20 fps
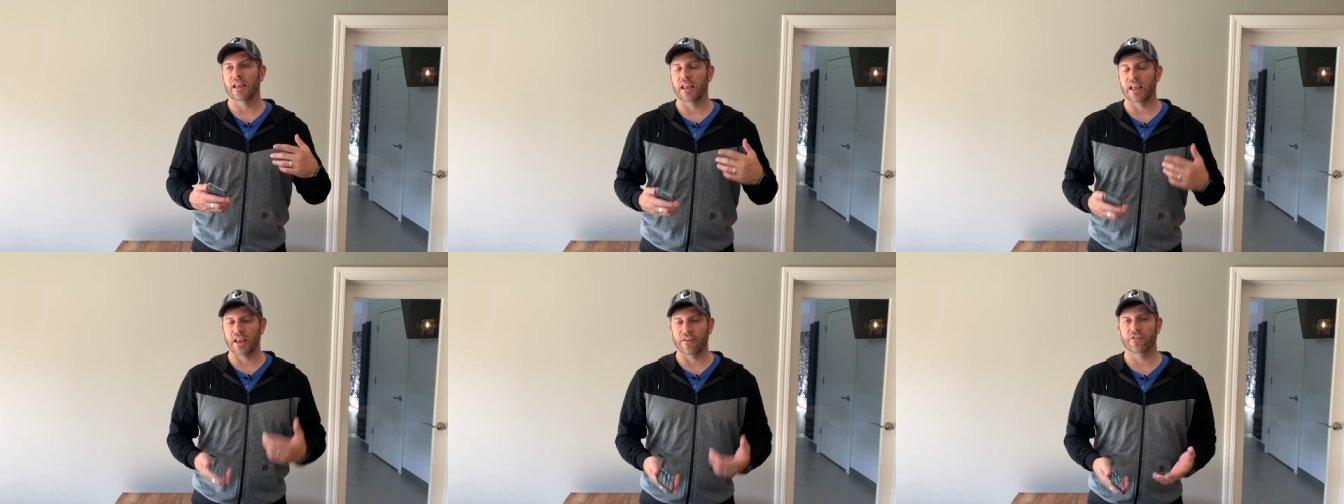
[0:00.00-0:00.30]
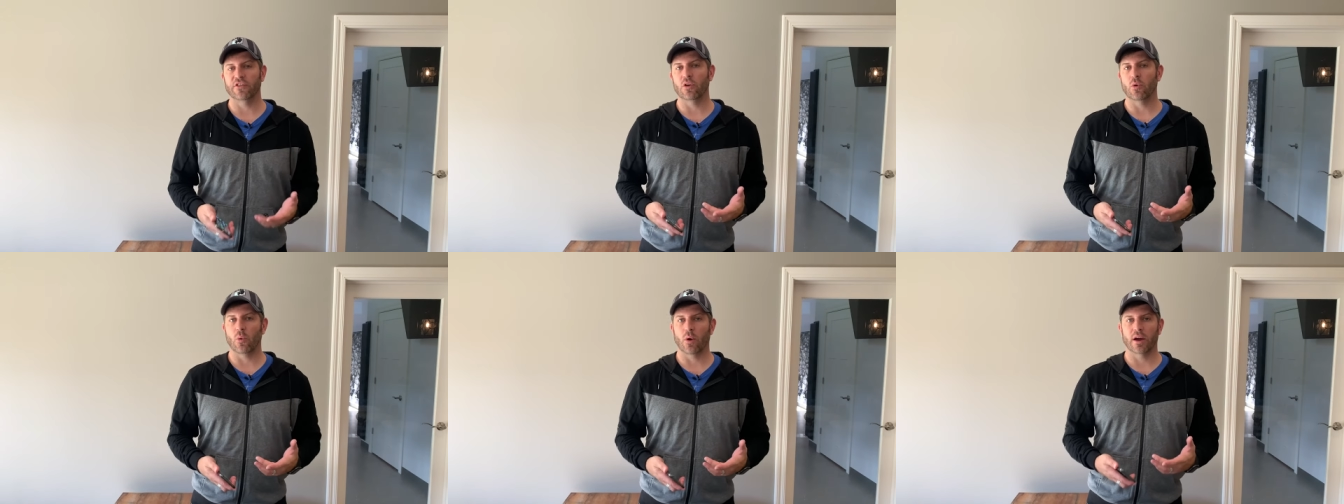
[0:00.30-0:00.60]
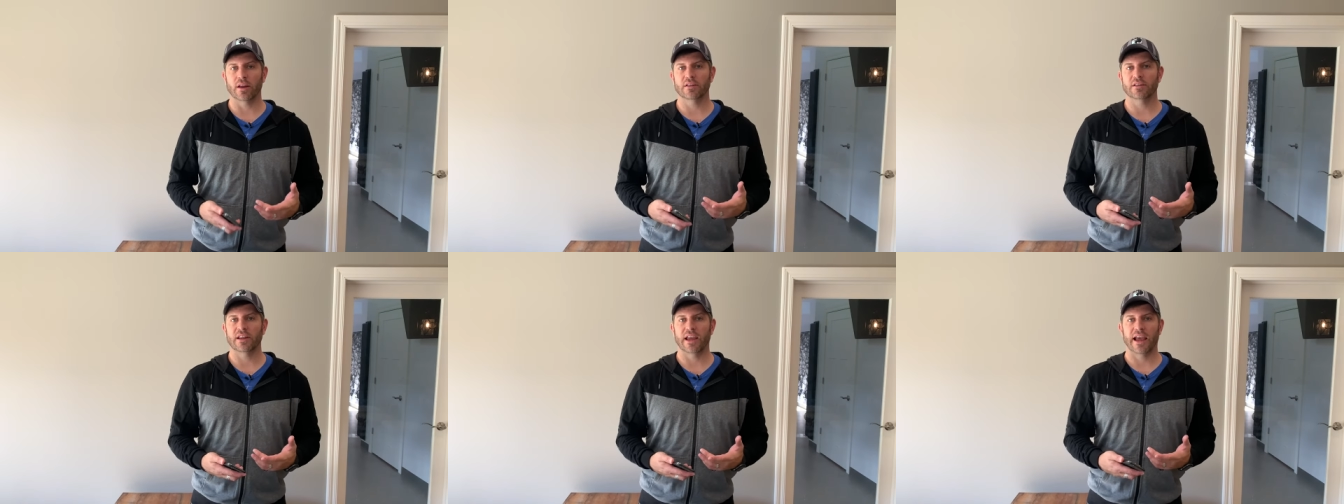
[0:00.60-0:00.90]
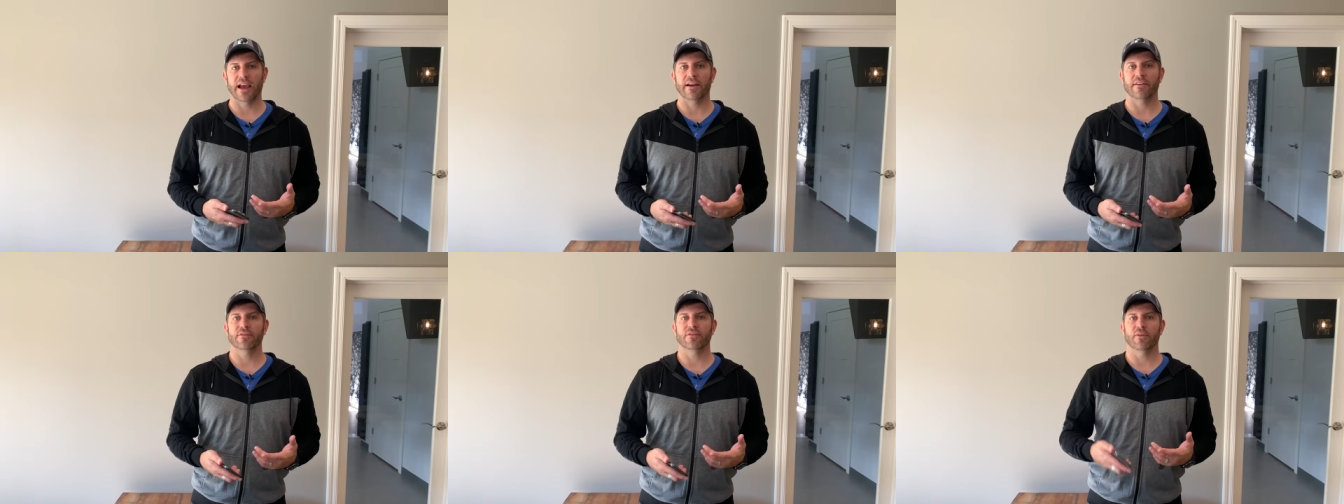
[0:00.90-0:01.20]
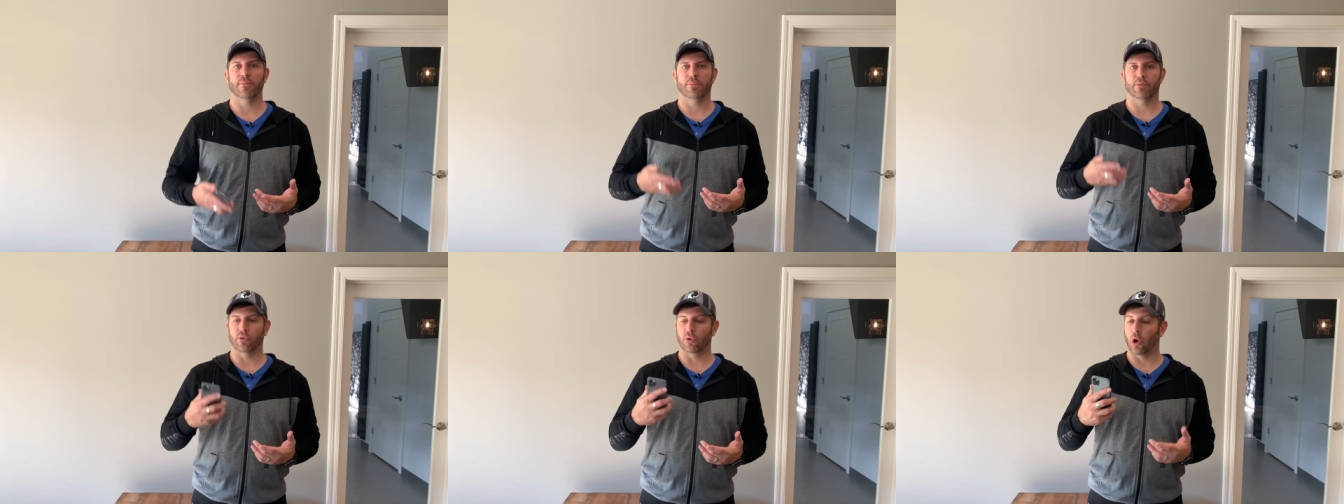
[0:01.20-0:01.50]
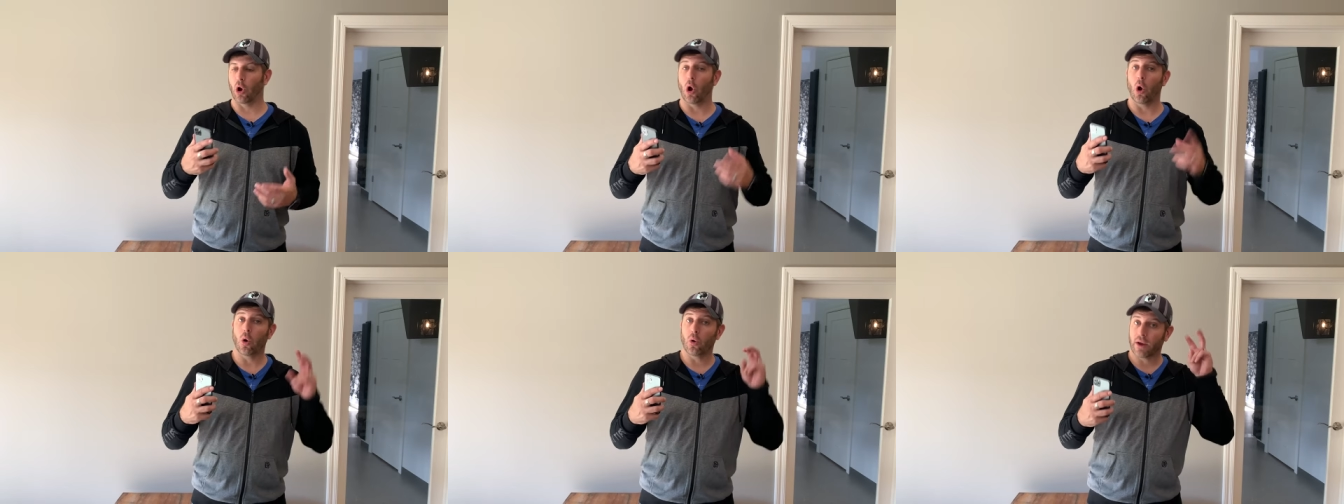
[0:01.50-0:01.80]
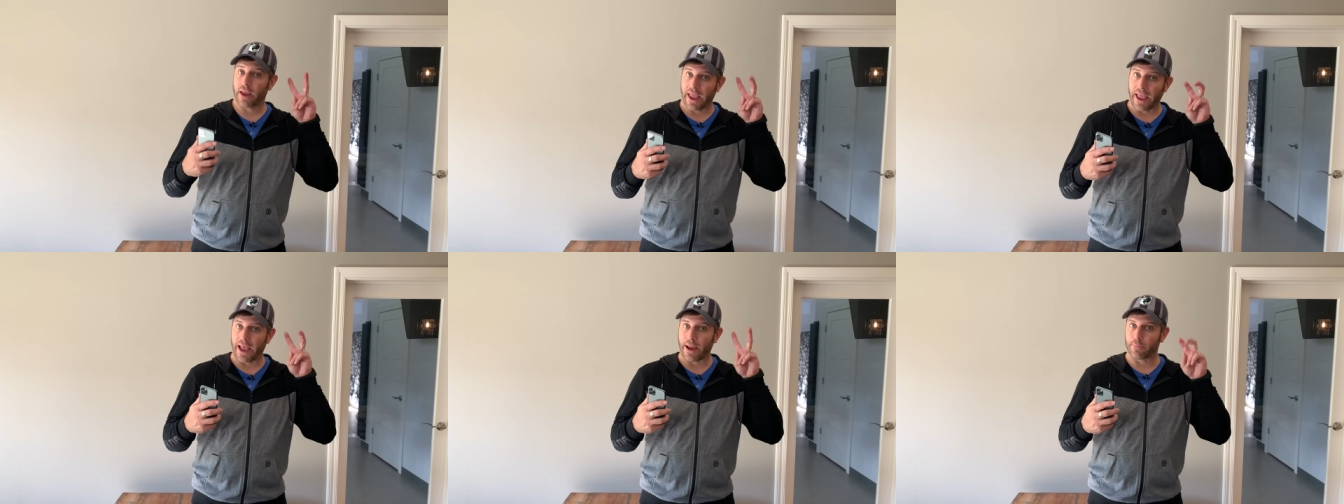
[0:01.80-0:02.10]
If you want to have the pro
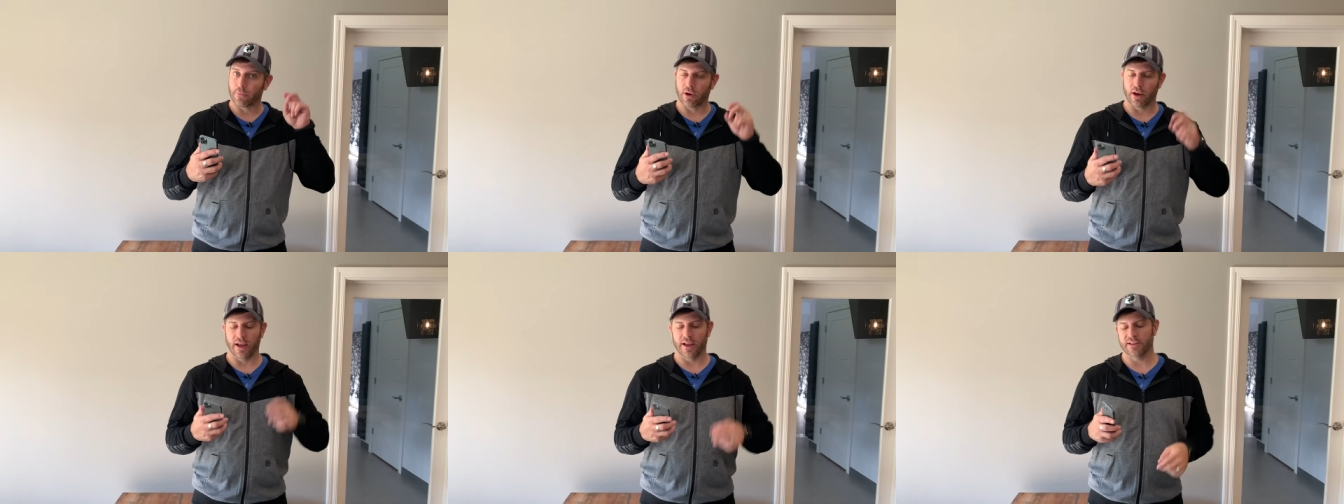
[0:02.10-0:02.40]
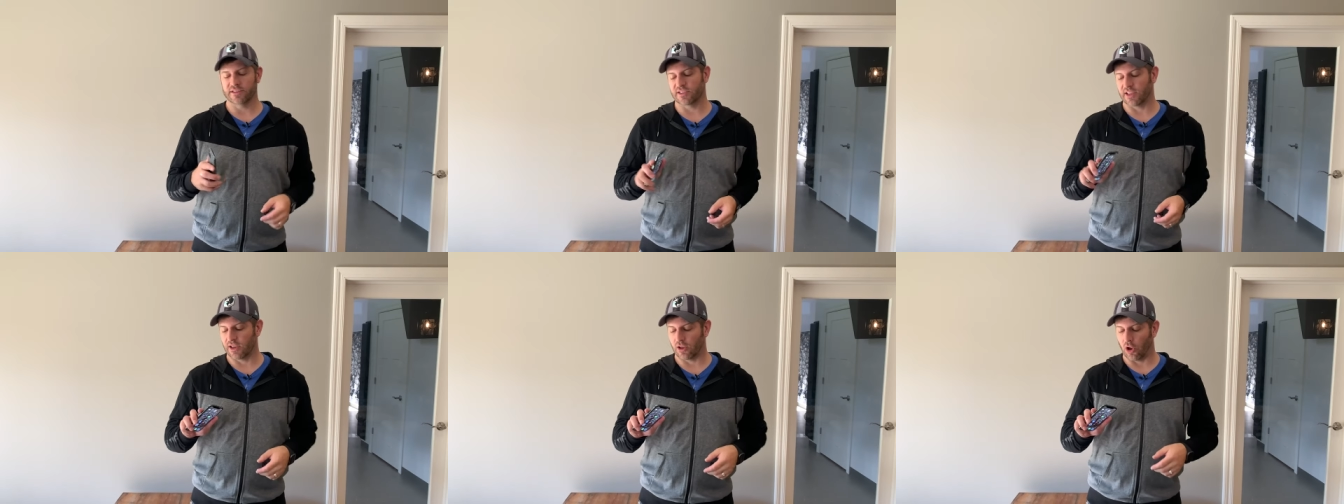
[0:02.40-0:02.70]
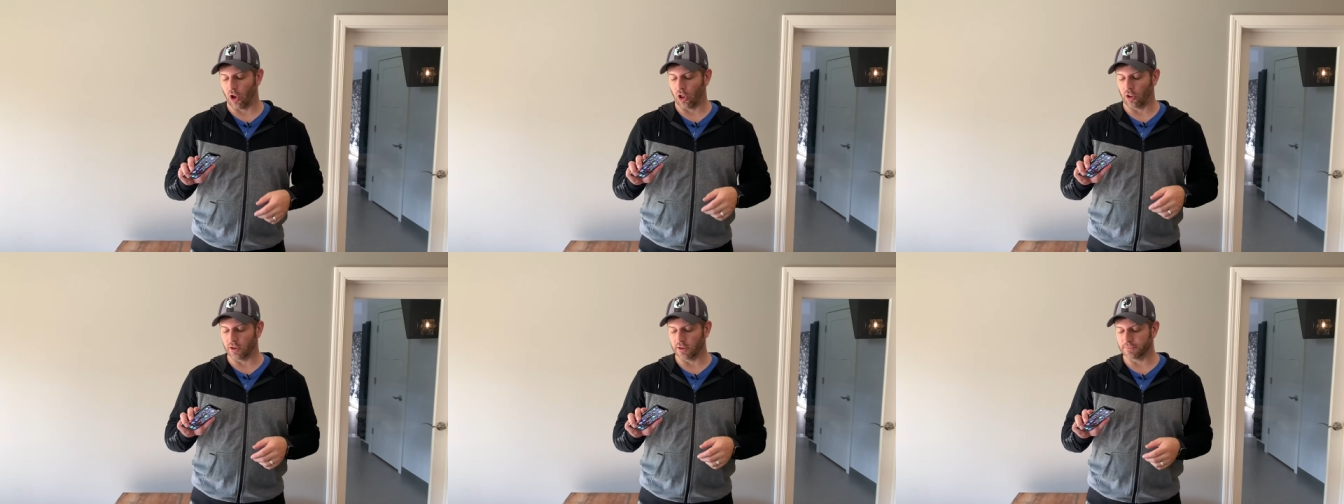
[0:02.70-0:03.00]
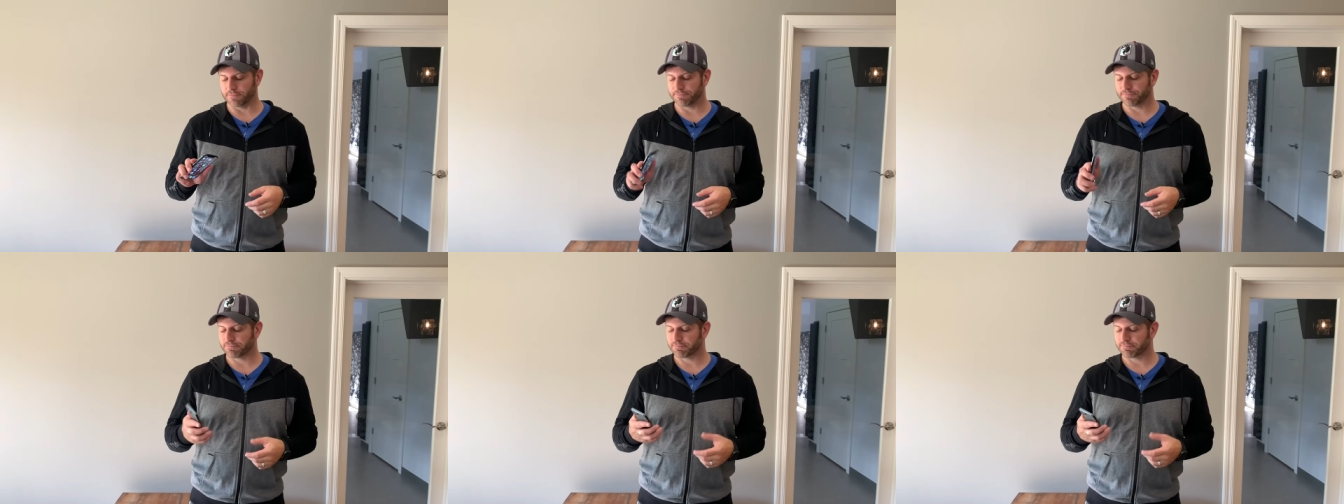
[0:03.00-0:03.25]
camera, as they call it,